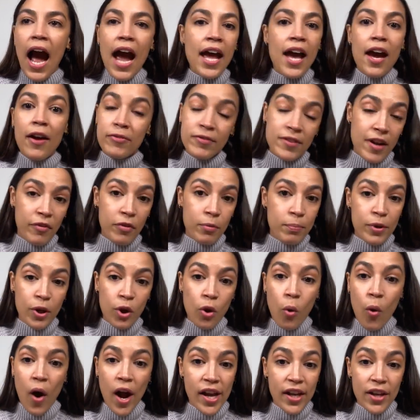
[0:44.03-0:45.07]
I have never
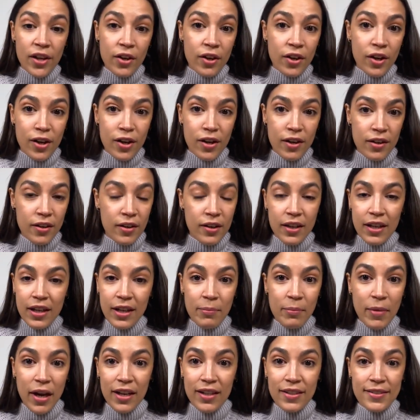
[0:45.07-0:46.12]
been quieter
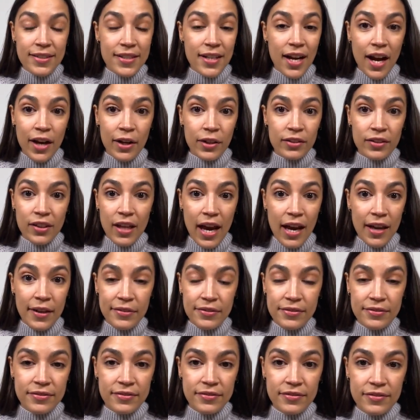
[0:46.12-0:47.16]
in my entire
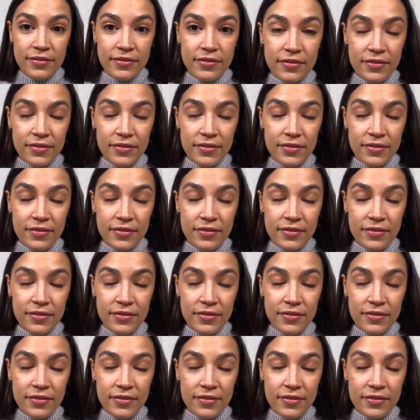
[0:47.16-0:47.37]
life.